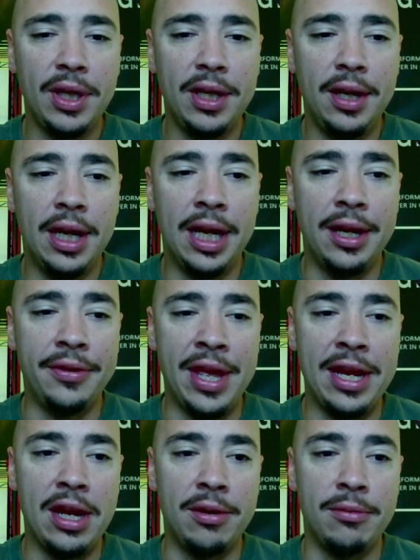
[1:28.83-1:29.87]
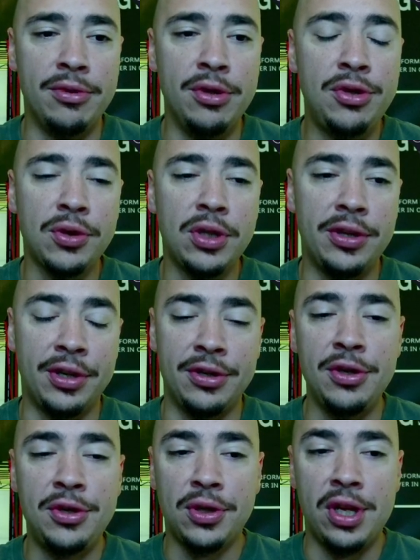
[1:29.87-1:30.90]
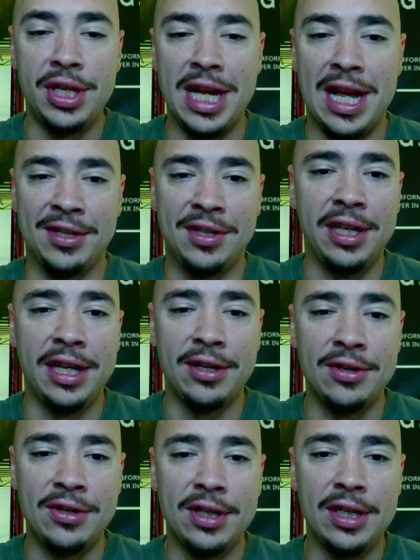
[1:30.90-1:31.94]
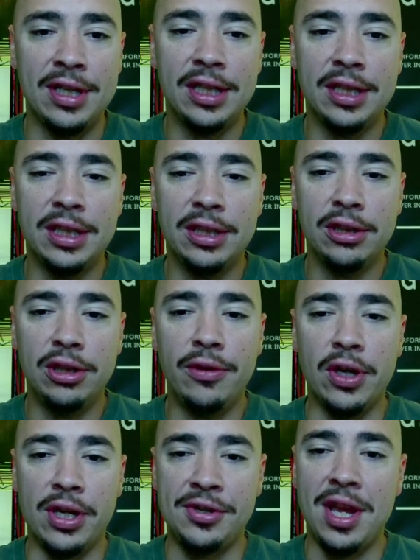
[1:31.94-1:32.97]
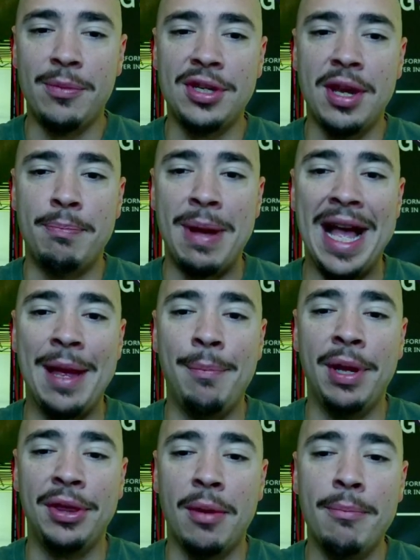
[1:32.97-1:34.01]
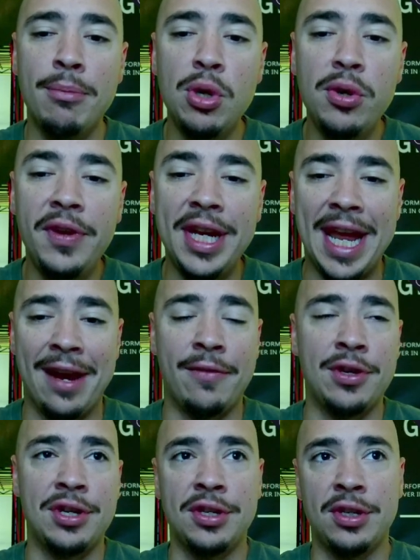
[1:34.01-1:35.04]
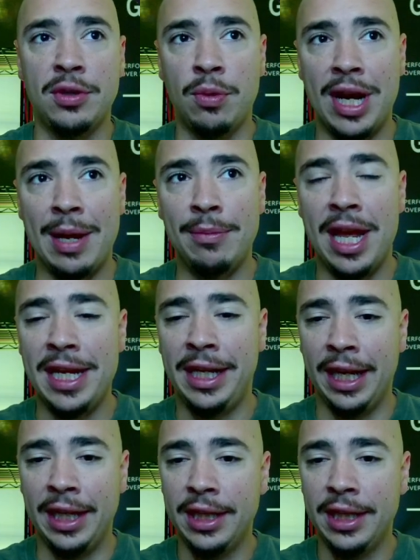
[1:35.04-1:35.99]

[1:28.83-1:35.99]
they're neutral on the oscillators. Overall summary is a buy, but the moving averages is what I'm liking.